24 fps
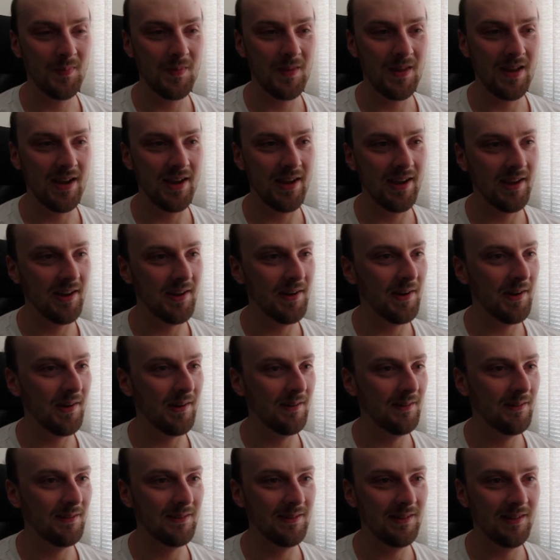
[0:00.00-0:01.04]
And
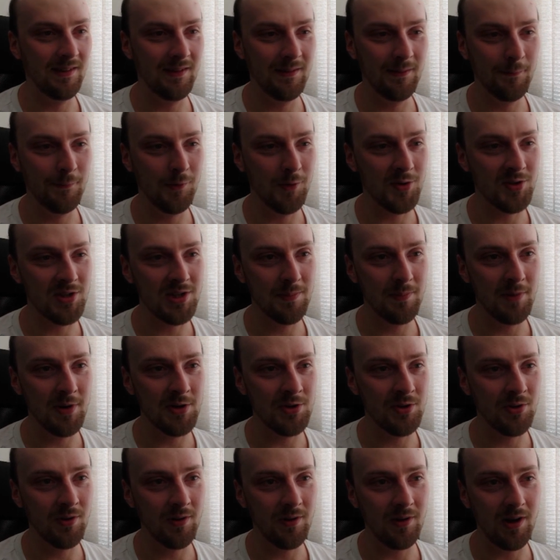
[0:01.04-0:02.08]
for some
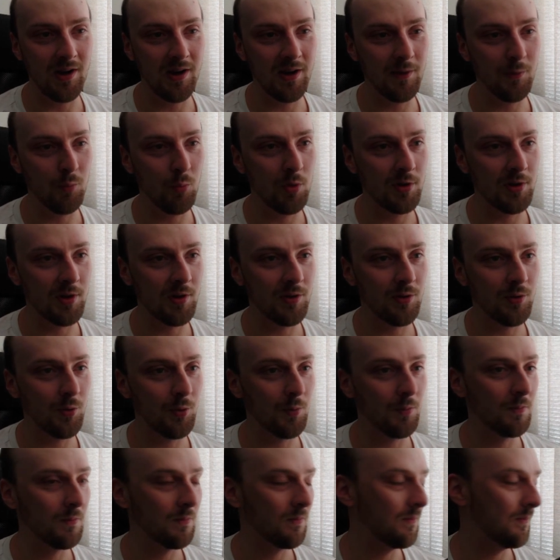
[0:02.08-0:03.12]
reason I wanted
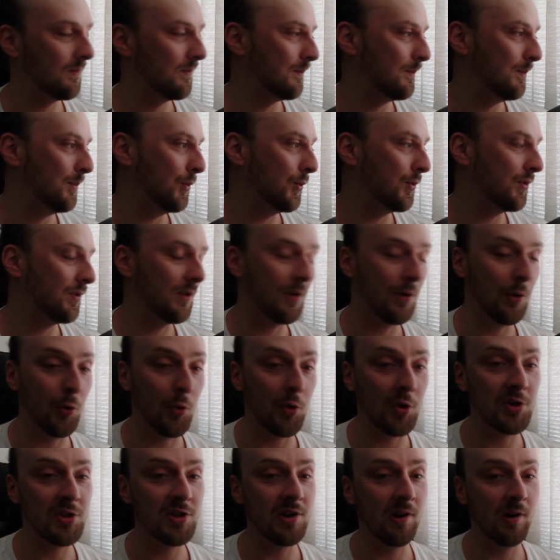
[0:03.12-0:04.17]
to put the
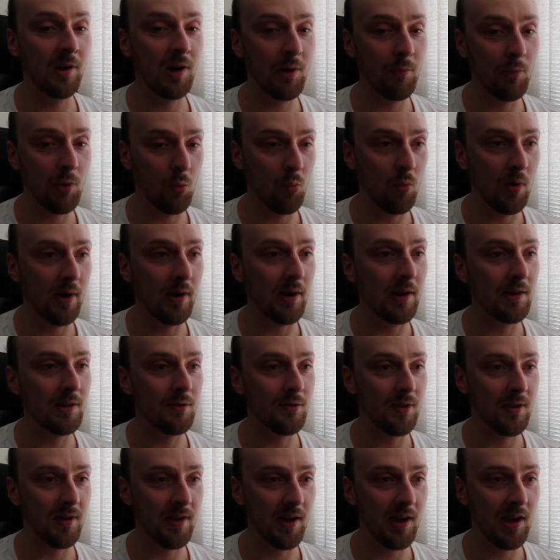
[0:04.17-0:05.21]
original level 1
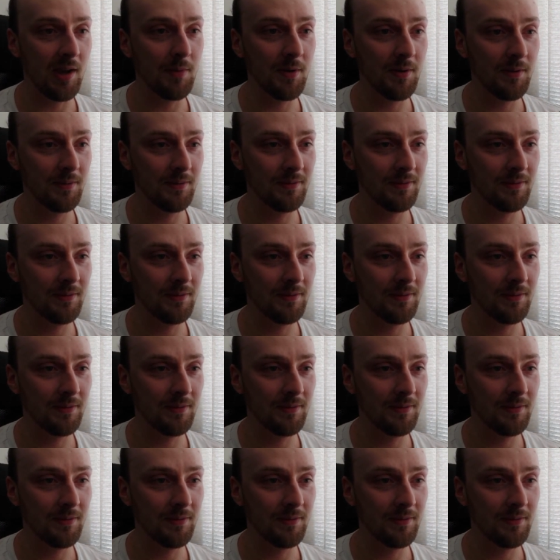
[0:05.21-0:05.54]
into the game.